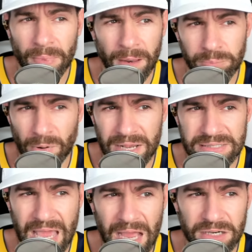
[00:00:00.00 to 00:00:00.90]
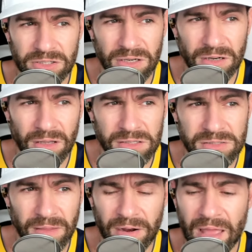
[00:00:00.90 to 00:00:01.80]
price action.
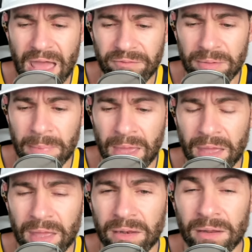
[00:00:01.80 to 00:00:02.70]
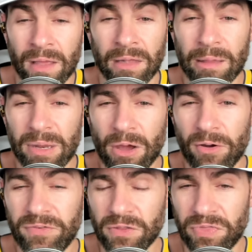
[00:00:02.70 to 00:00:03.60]
So there you have it, man. Let me know
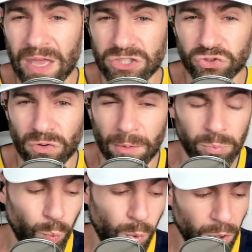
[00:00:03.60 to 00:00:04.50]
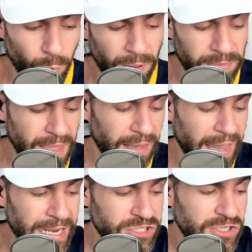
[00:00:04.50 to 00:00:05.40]
if you think Trump will win the
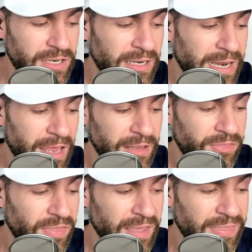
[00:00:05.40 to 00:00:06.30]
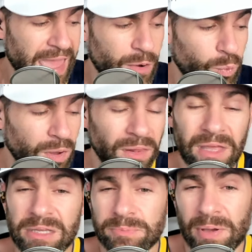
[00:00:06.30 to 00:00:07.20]
election, and how do you think that will
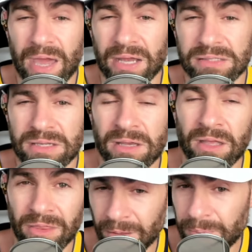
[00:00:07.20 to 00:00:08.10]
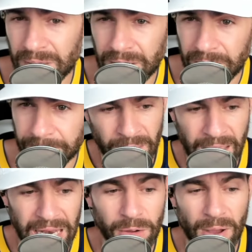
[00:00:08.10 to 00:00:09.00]
impact the biddy.
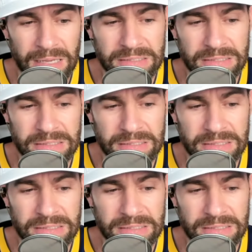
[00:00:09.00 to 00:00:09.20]
Anyways,